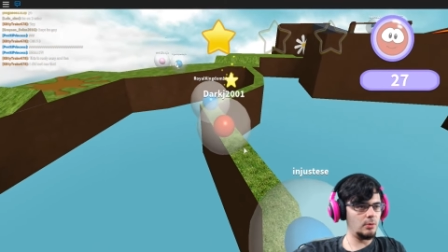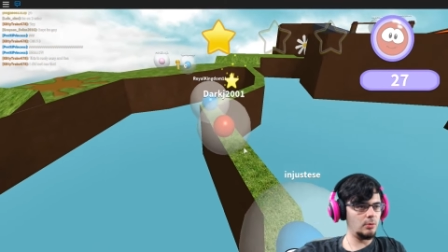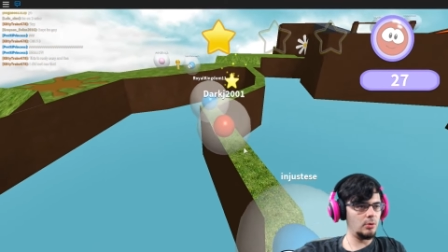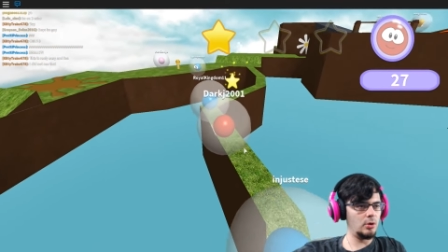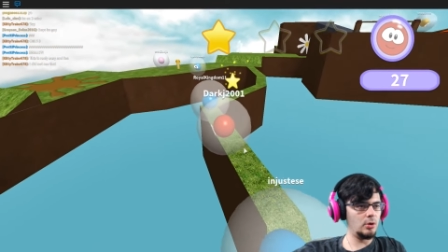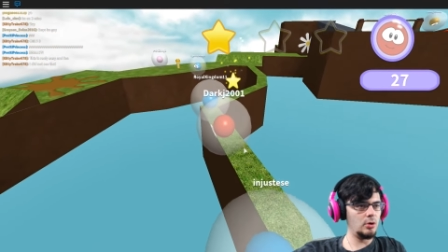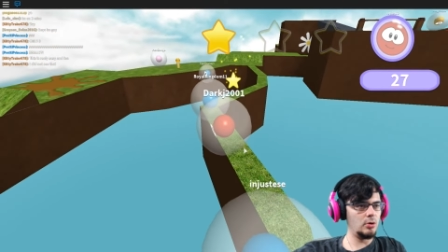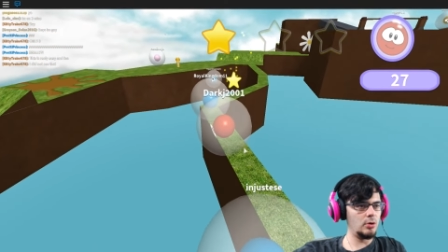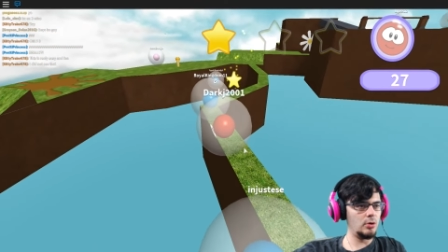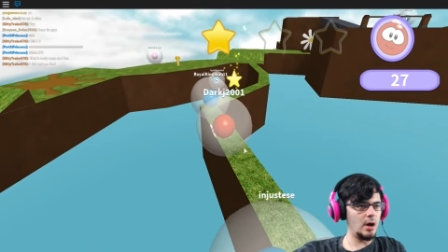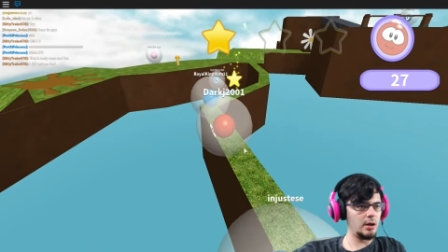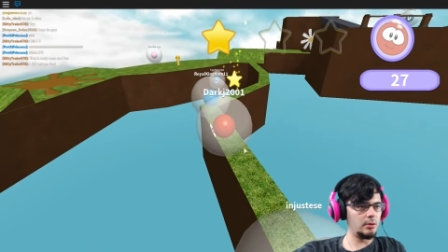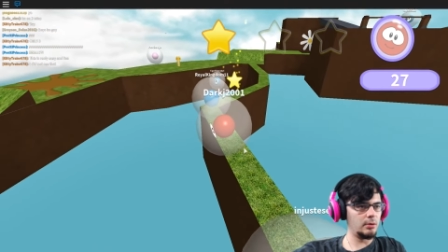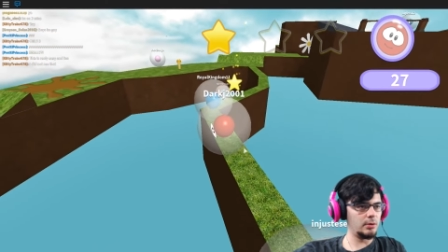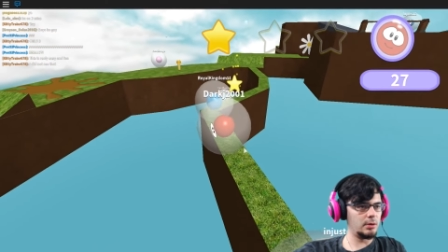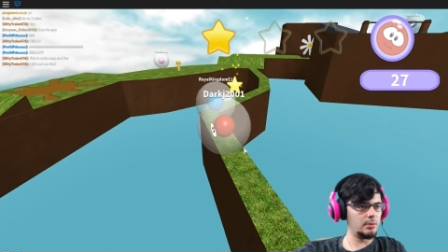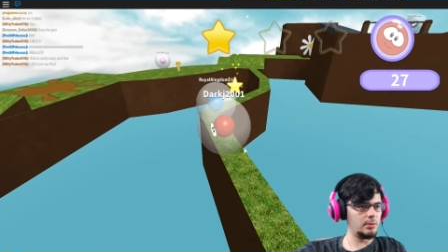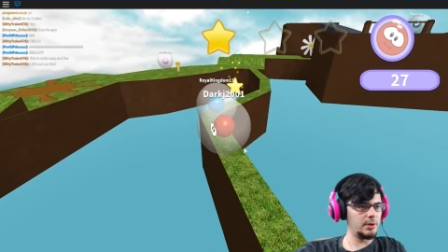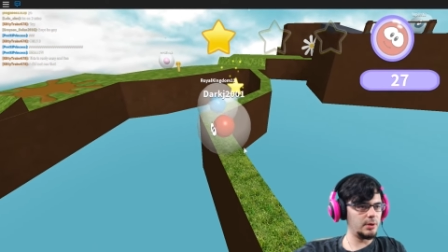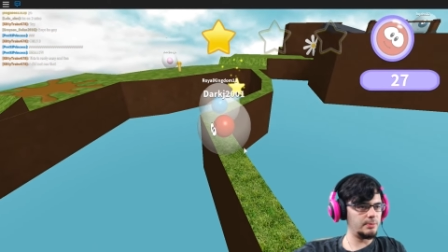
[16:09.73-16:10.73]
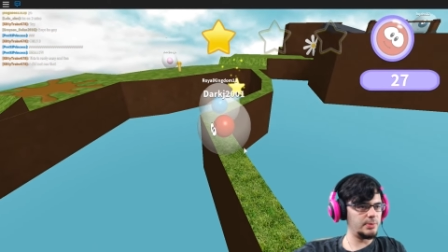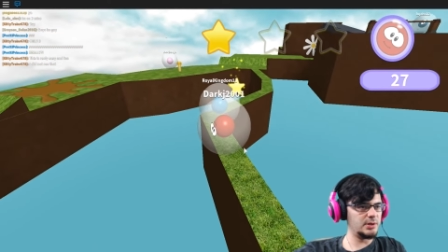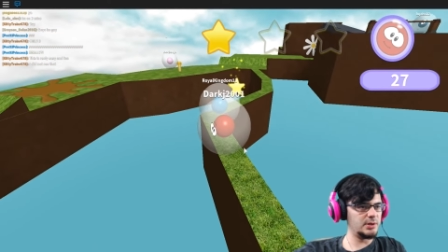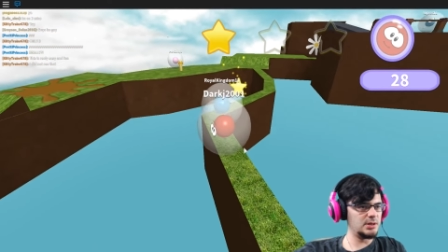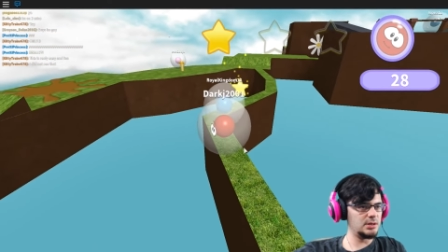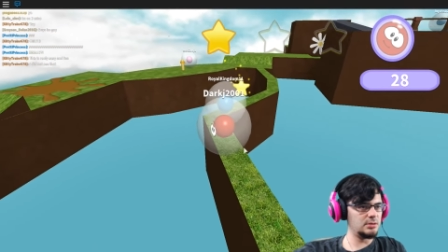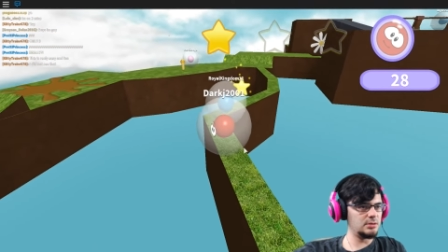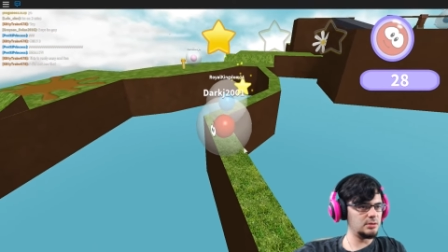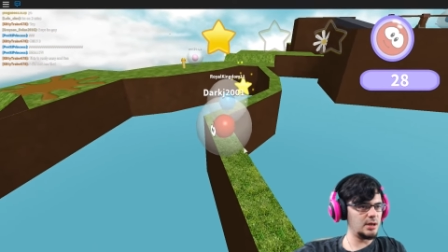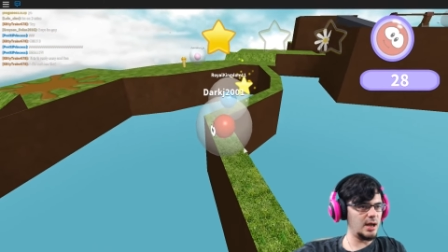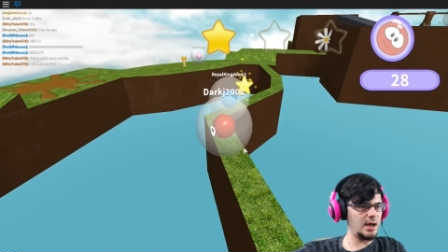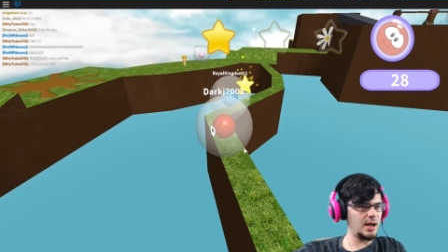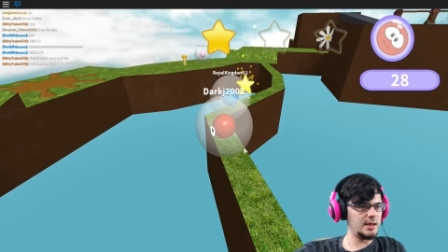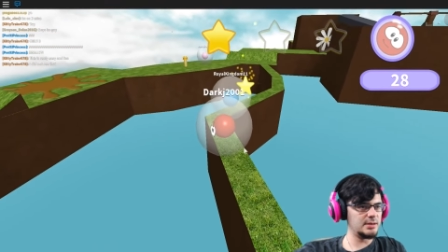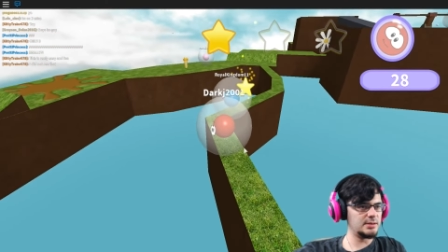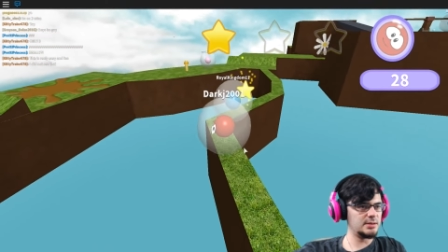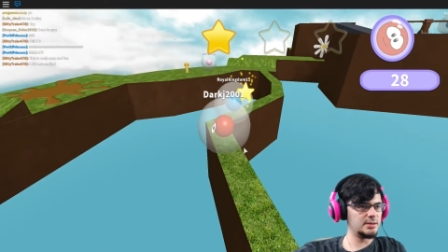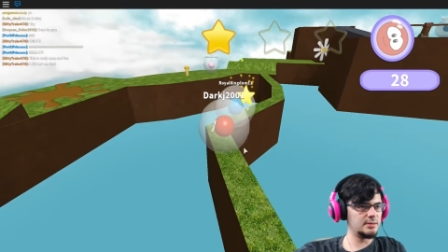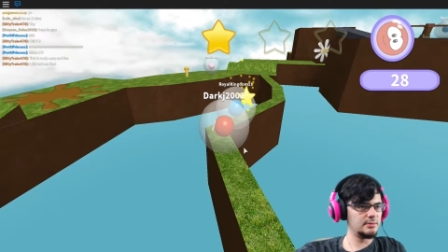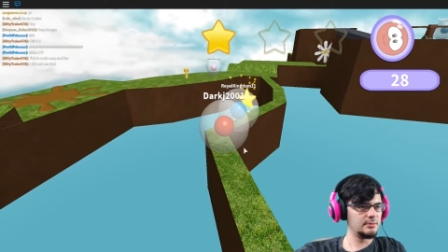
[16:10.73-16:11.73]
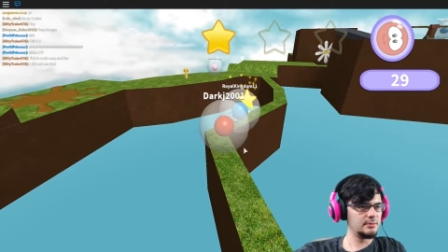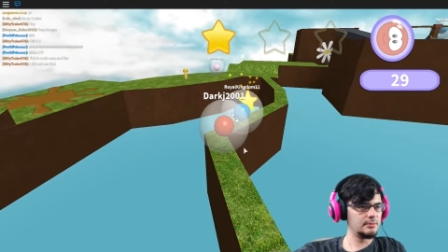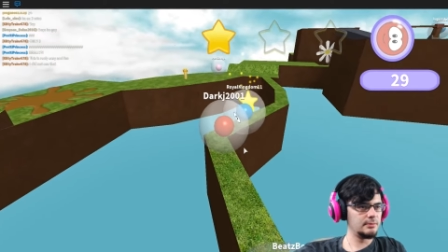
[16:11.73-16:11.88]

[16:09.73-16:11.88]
Whoa, I don't want to bump into you guys.